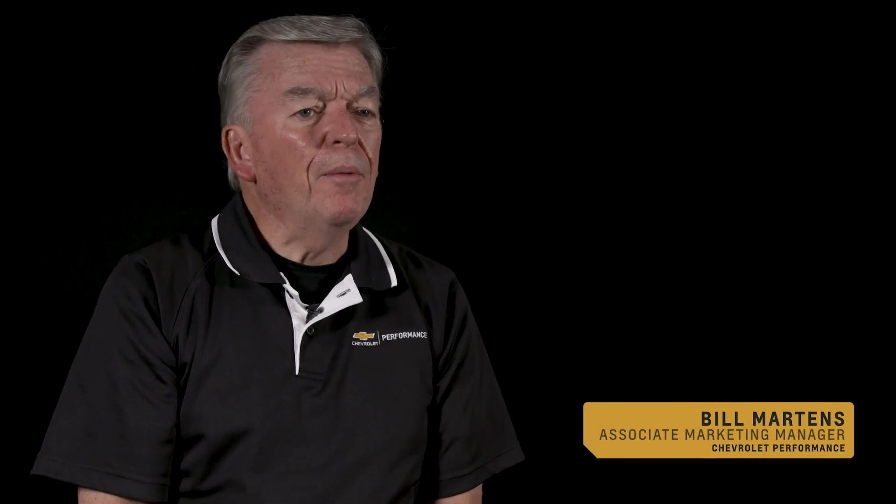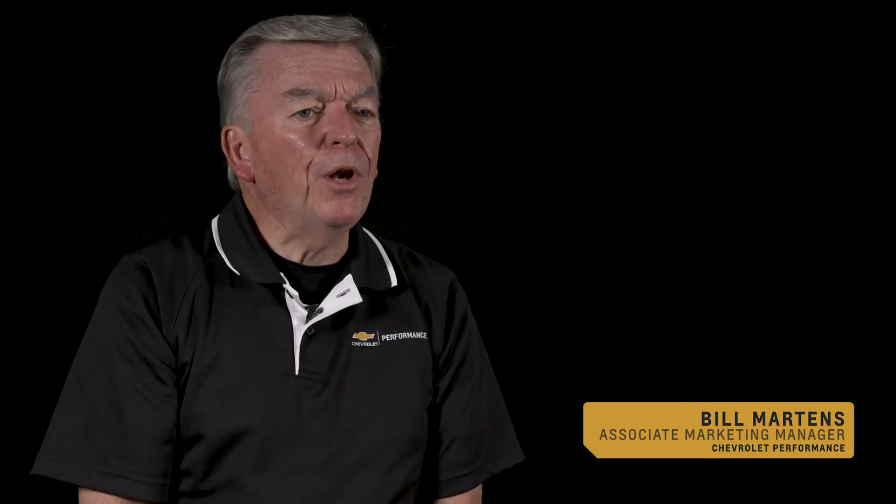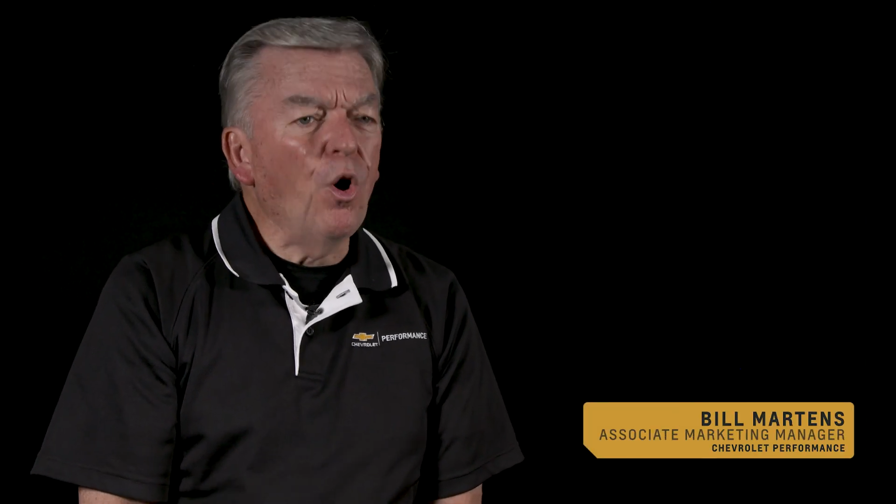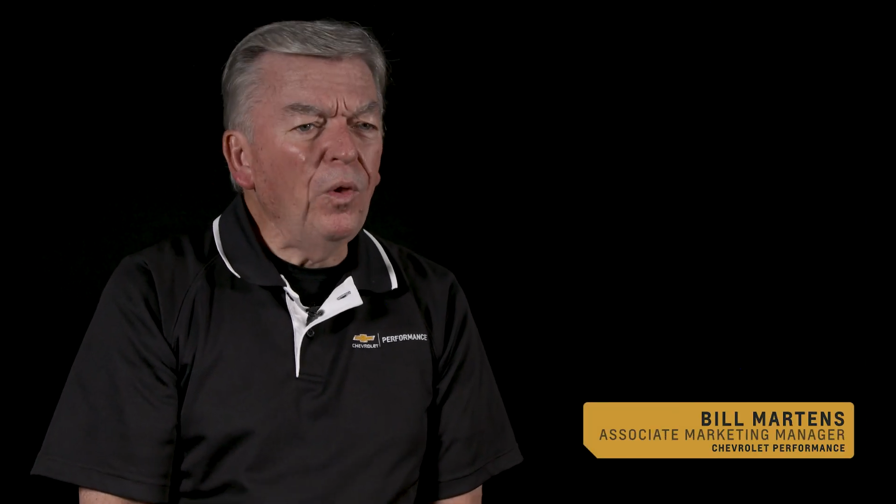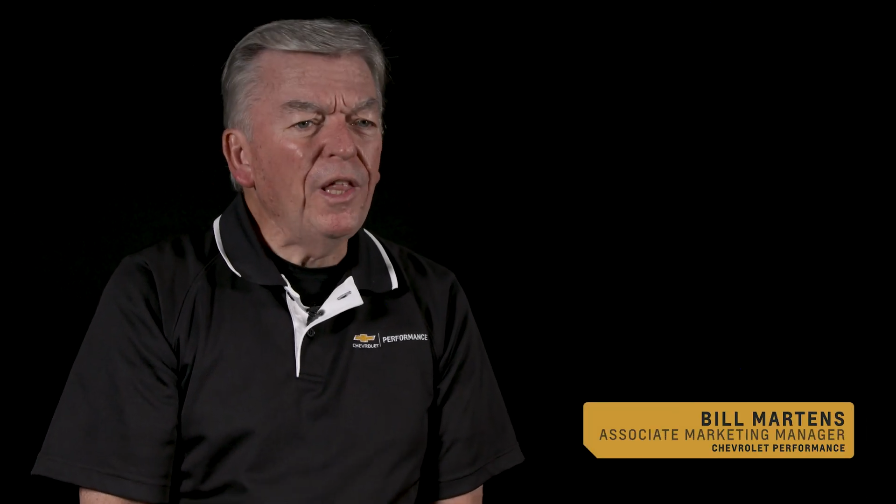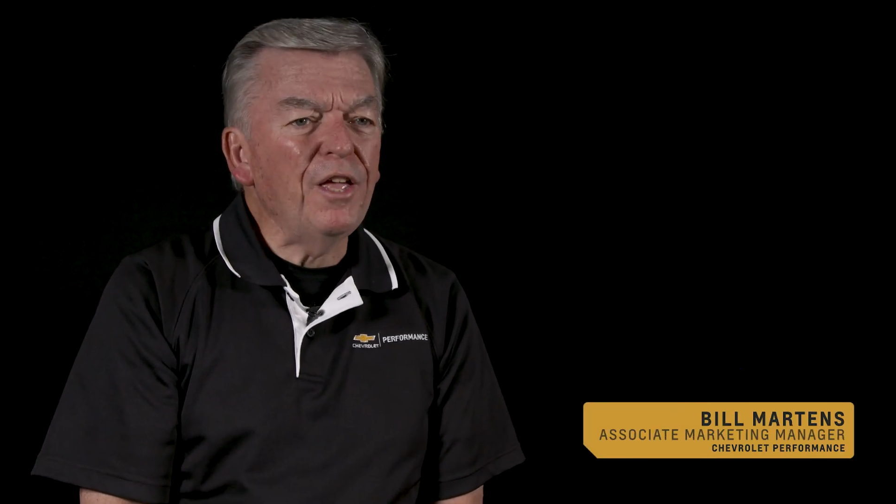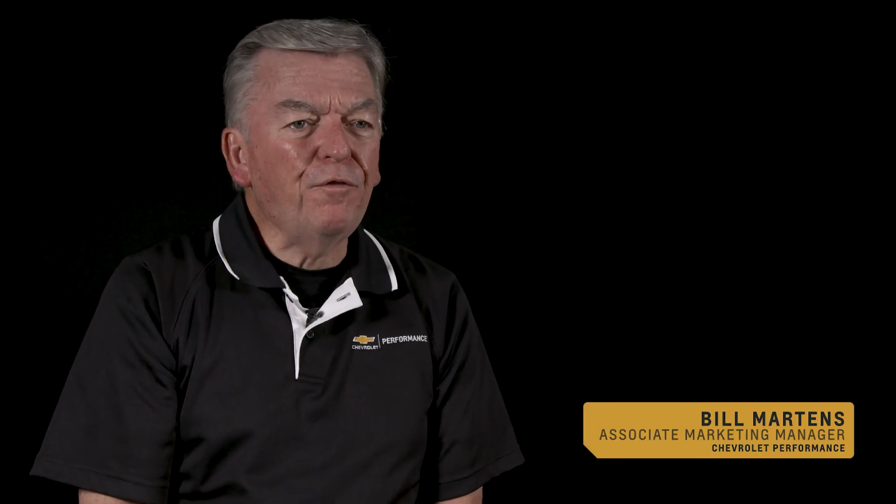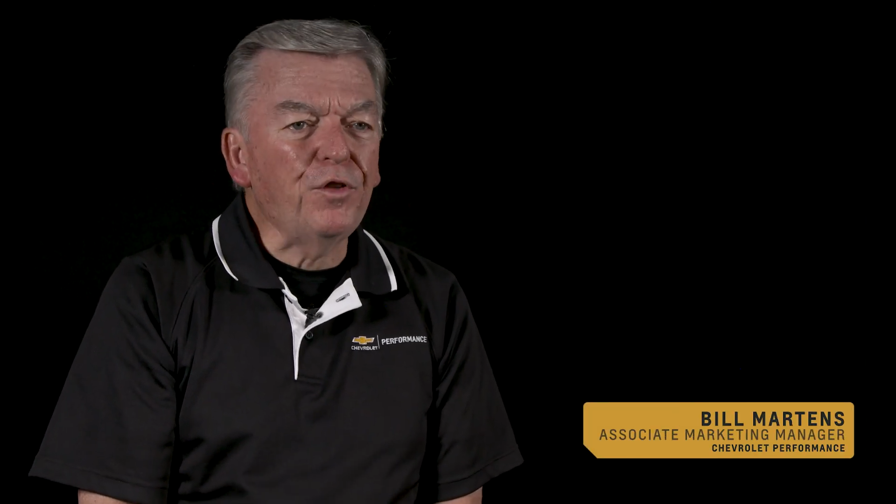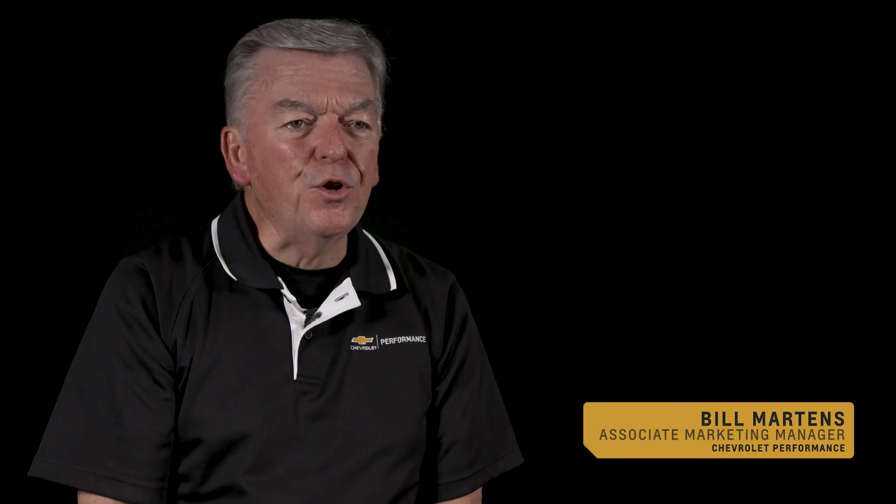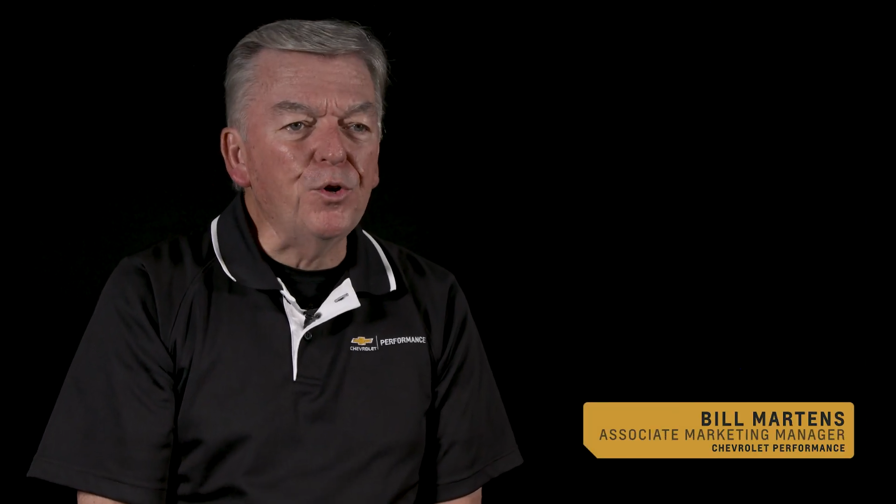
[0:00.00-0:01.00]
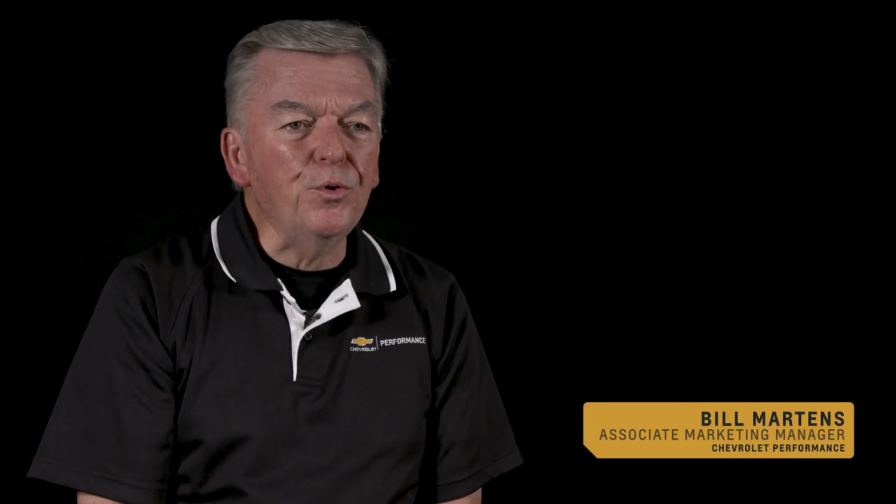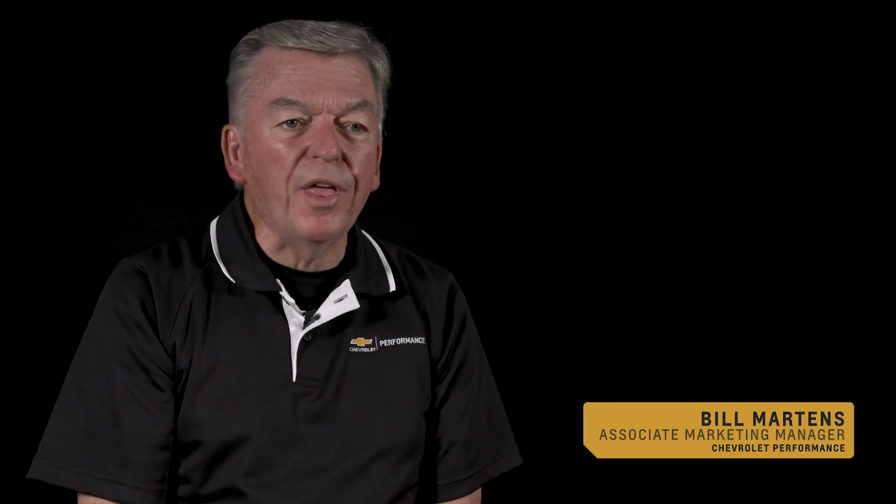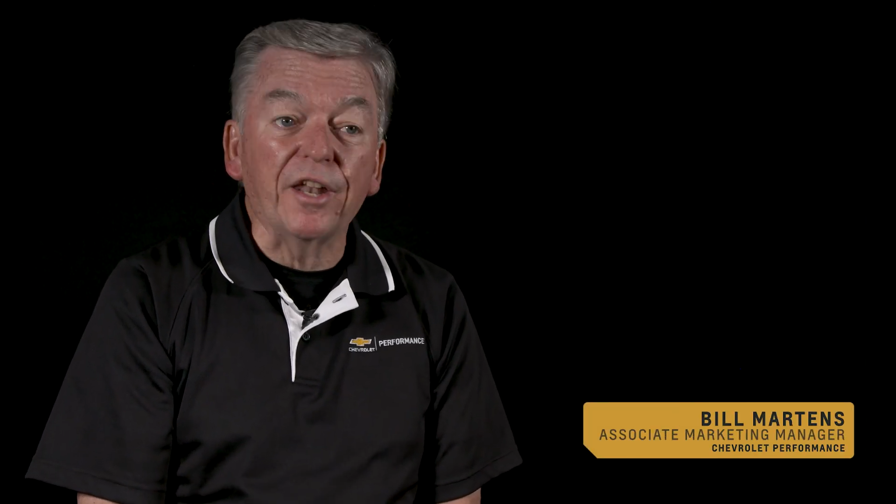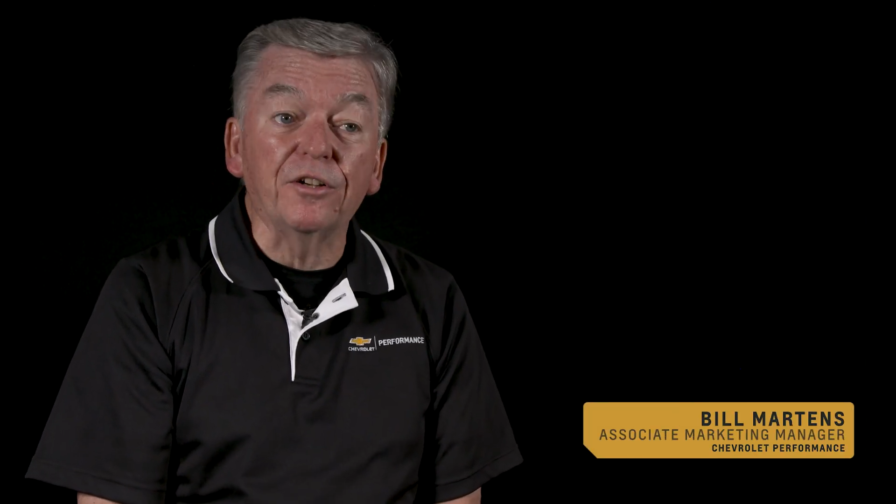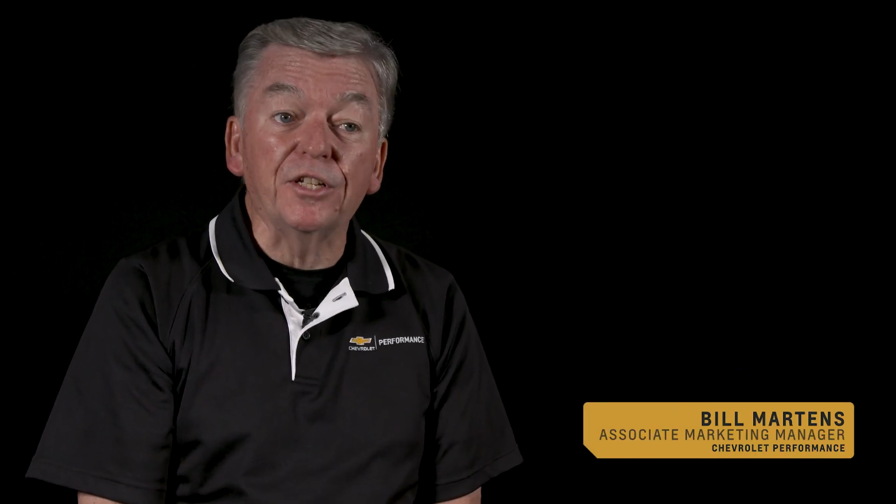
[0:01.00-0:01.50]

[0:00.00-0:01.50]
but only a few that are